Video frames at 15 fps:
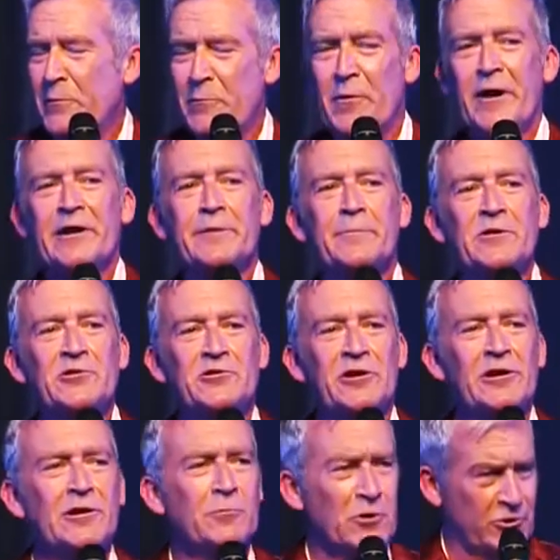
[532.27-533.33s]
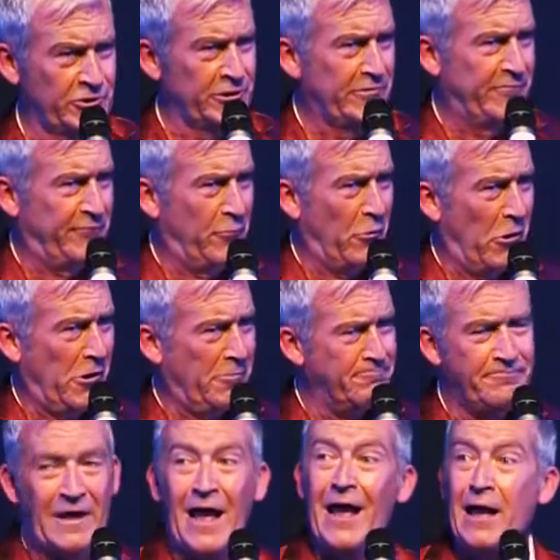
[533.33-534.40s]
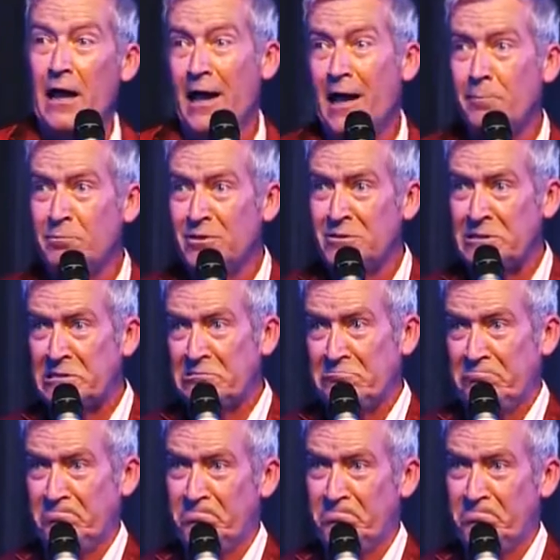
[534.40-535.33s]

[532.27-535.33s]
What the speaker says: Wind up in jail, what you in for? Apples?